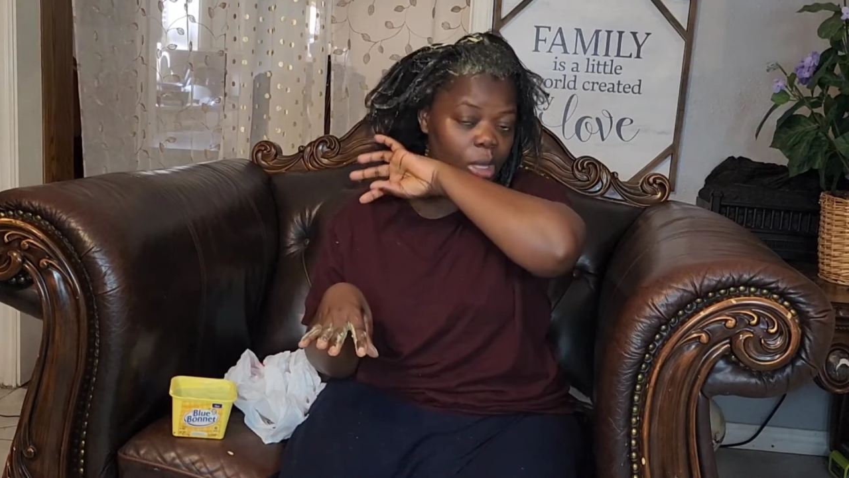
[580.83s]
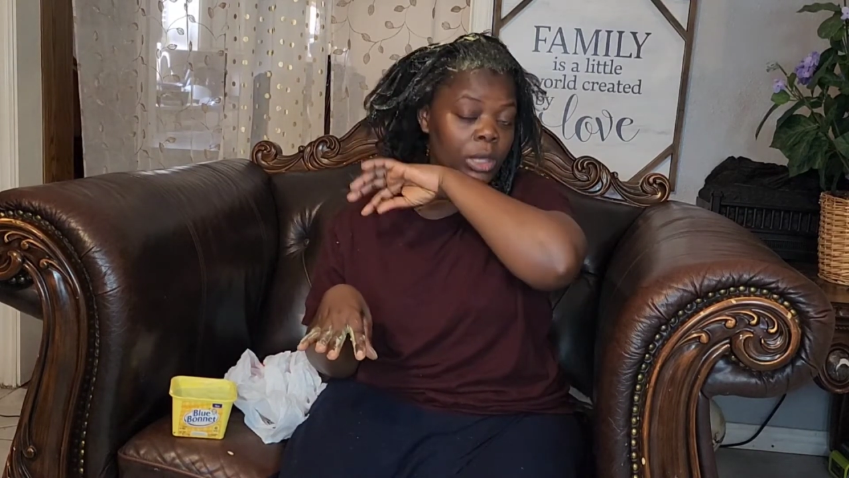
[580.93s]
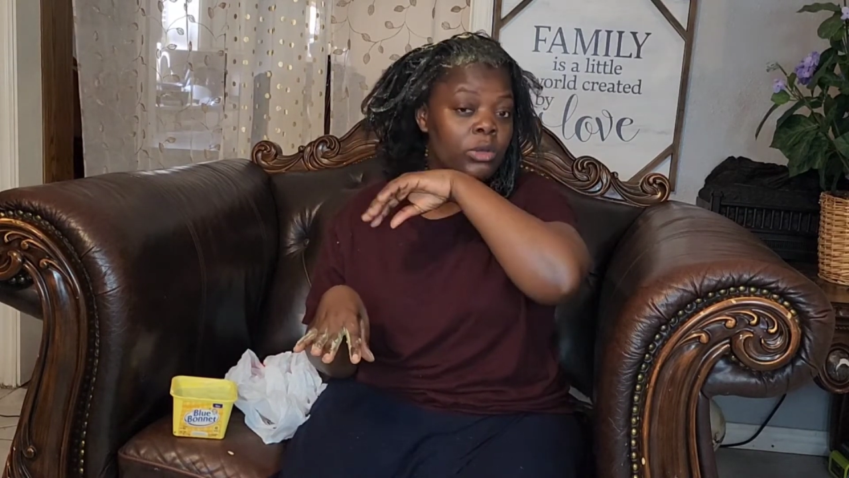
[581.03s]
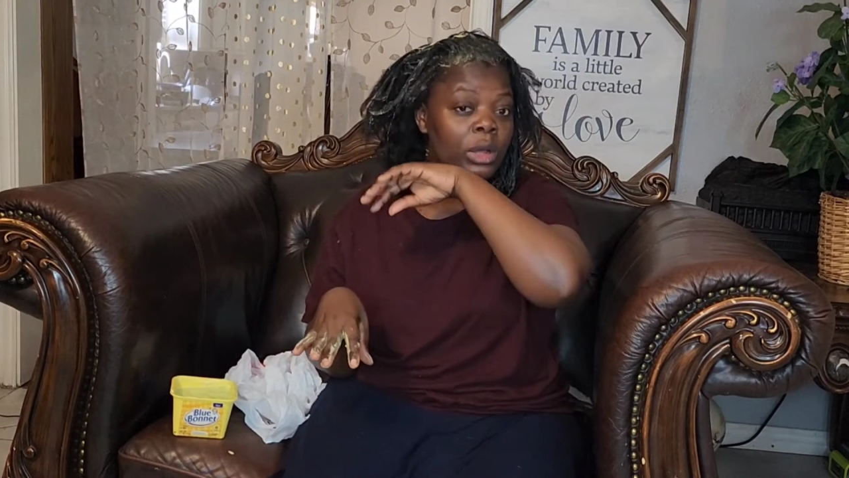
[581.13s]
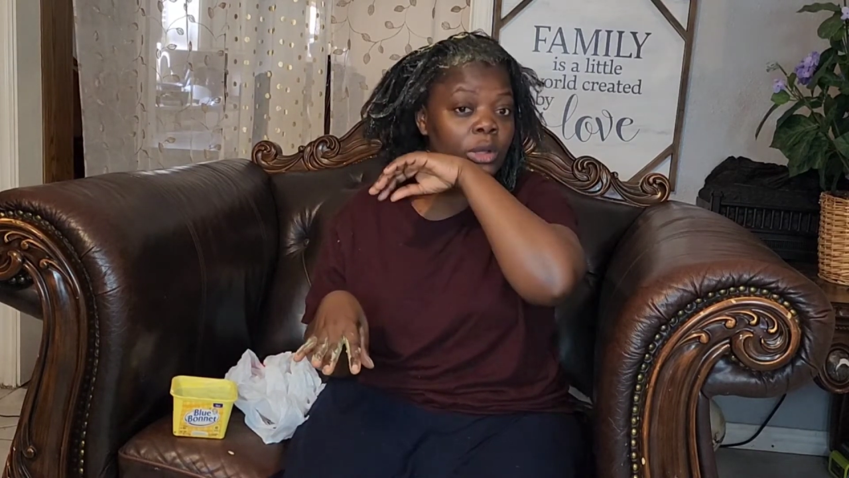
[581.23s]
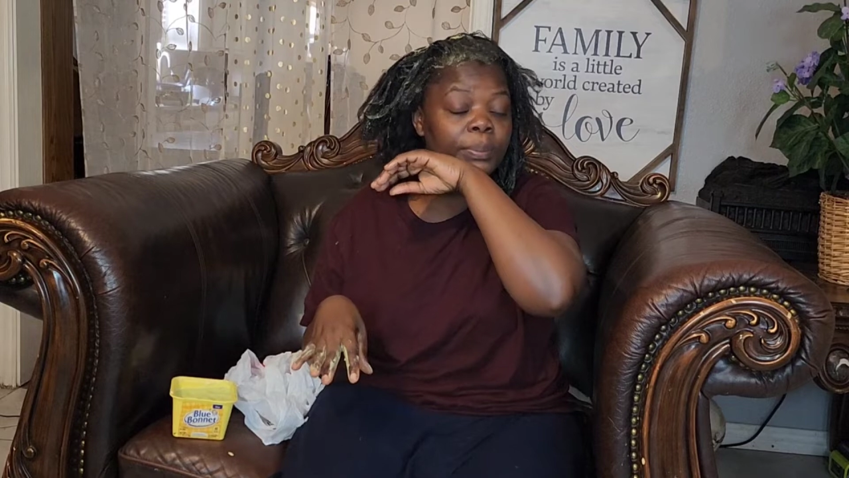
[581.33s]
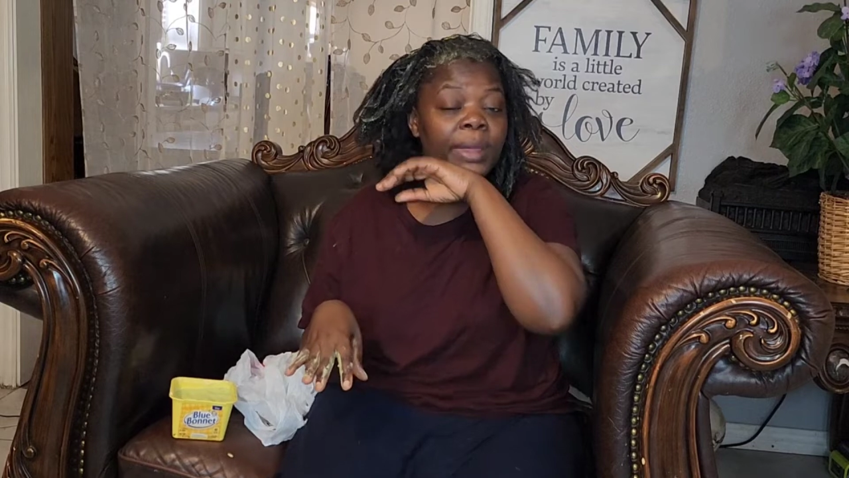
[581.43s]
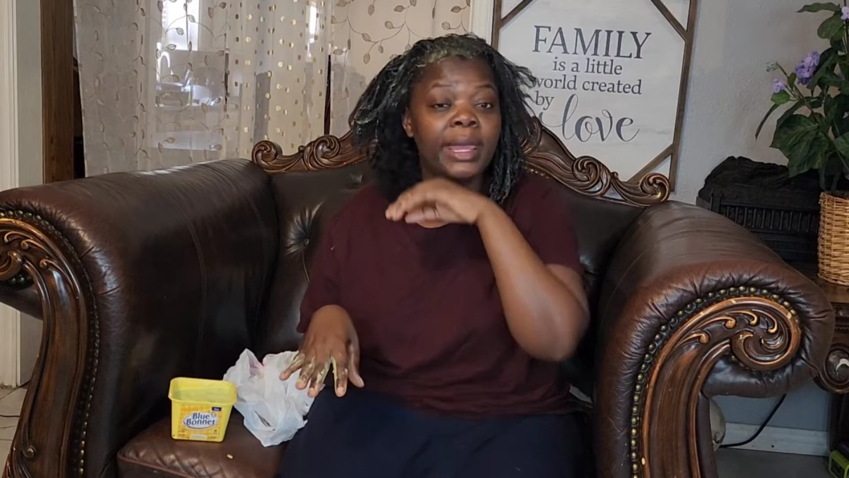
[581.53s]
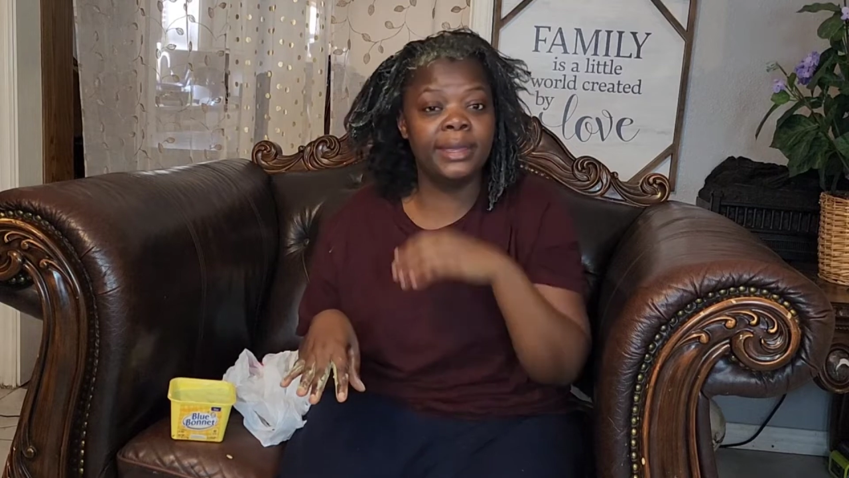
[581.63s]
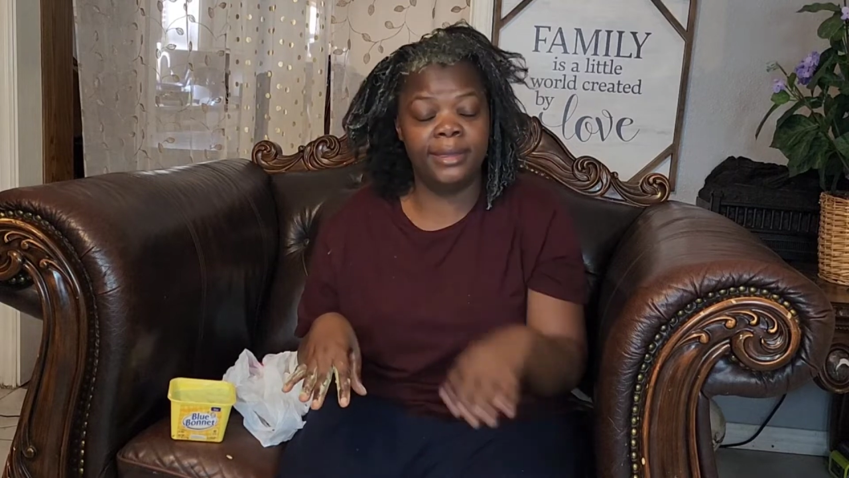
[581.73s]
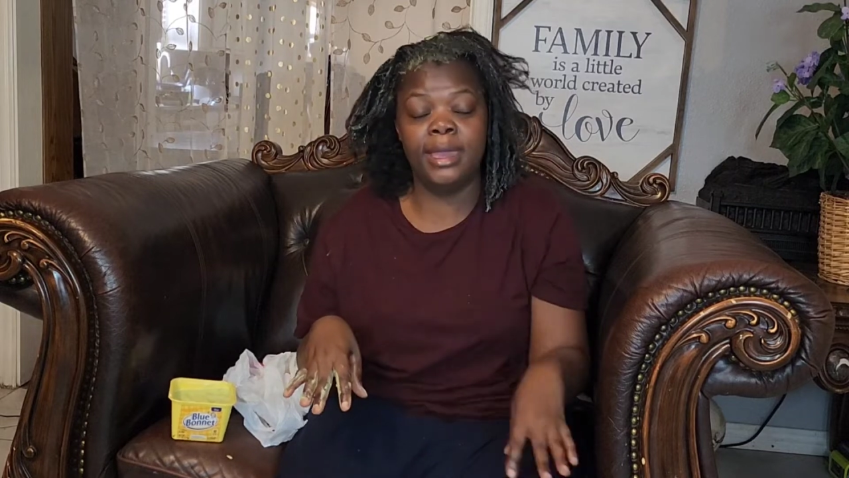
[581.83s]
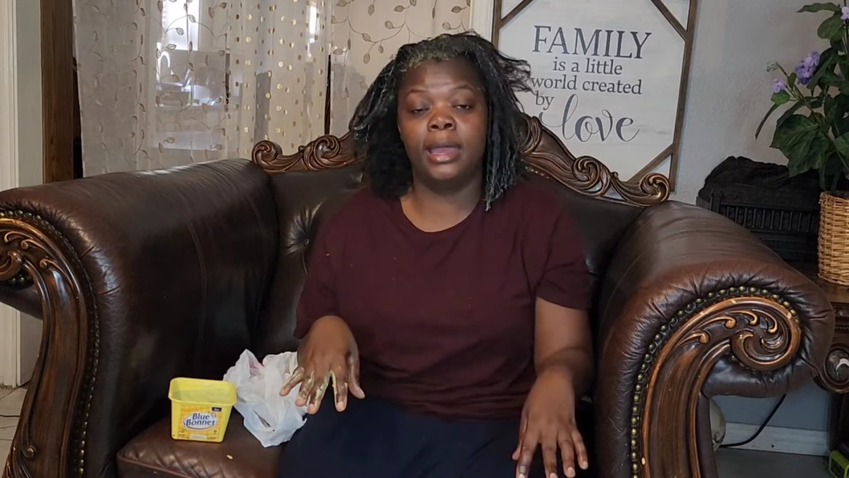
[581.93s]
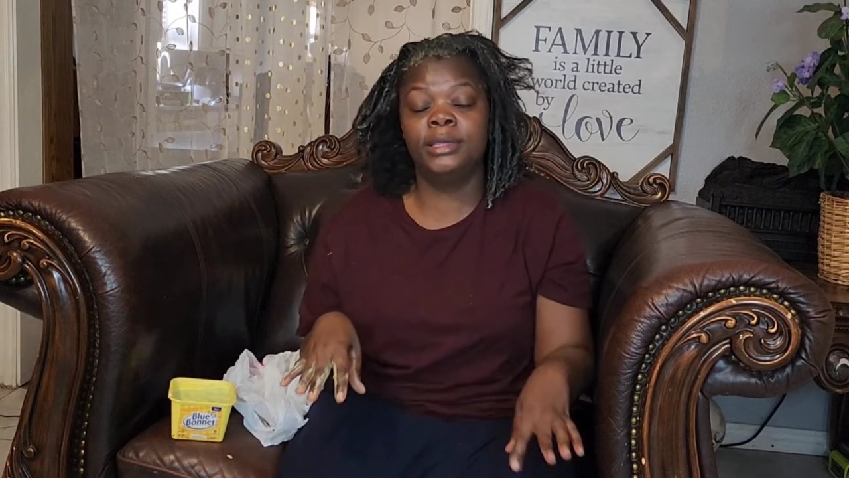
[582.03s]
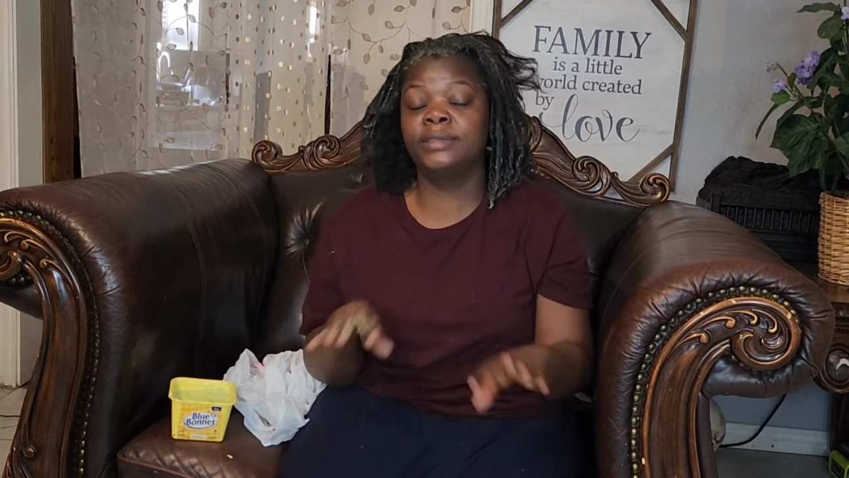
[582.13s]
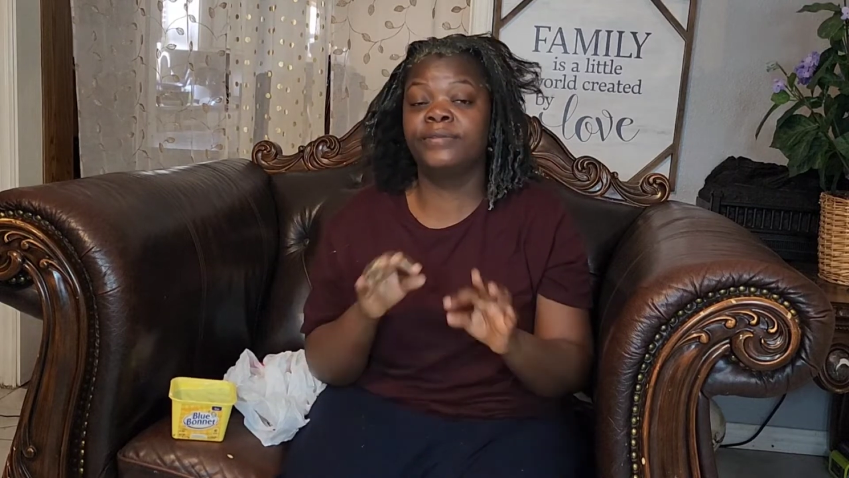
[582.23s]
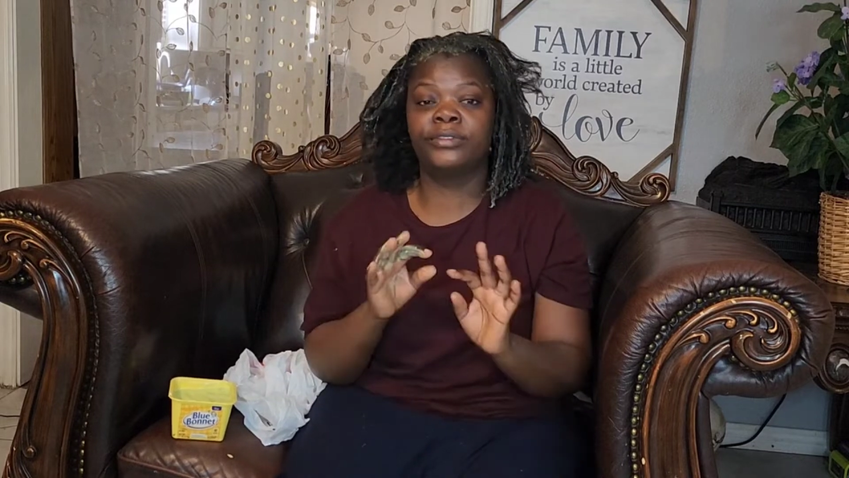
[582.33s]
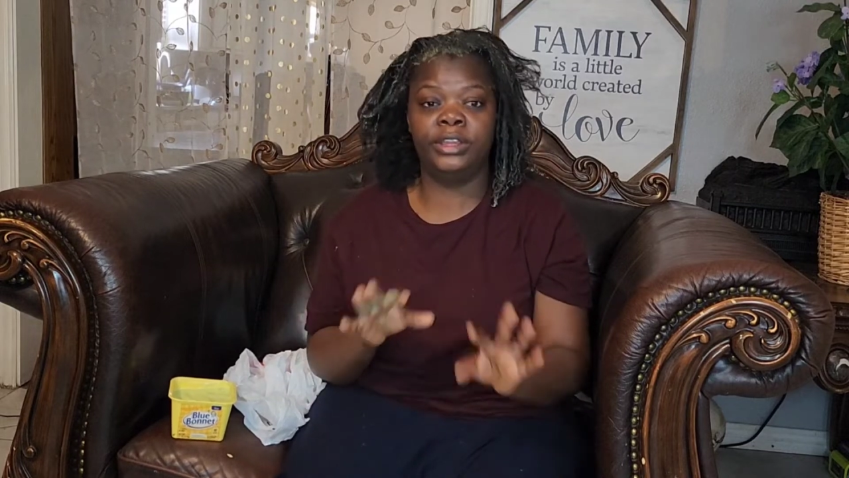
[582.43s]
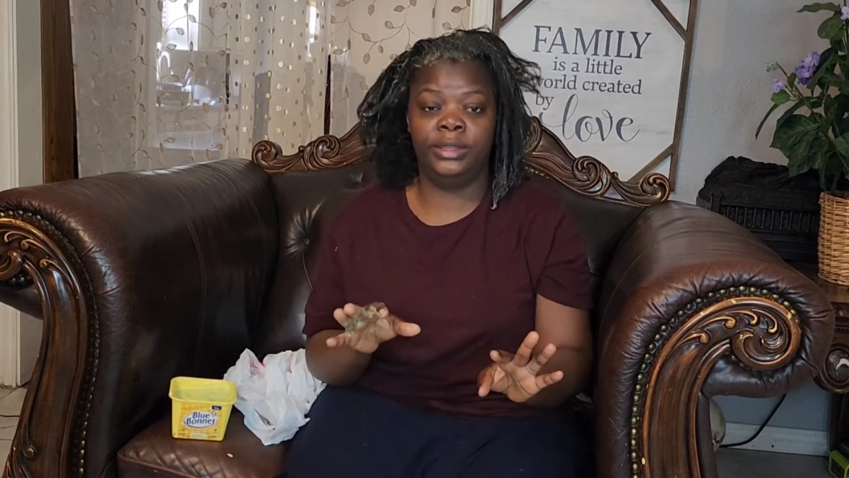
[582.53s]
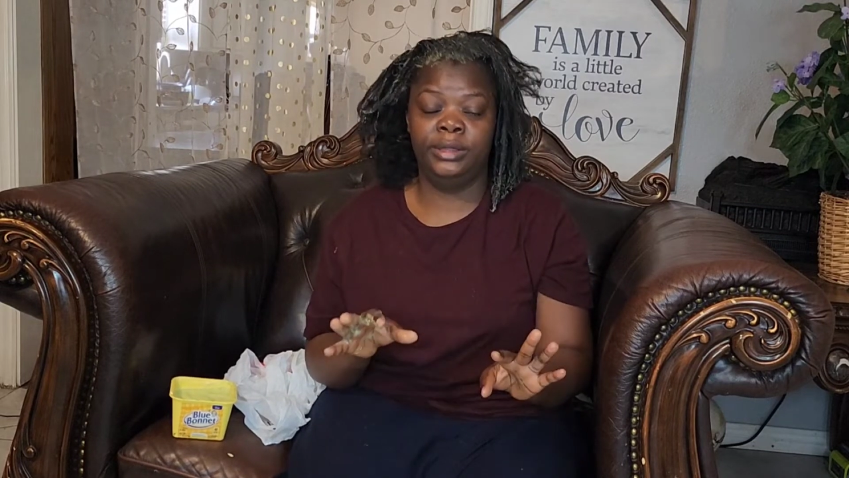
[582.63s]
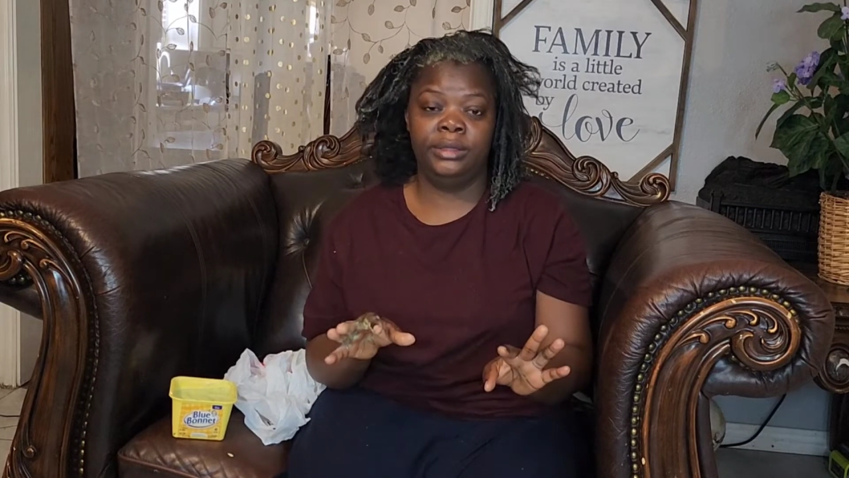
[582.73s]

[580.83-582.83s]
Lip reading: You are not paying. Yeah, it's free.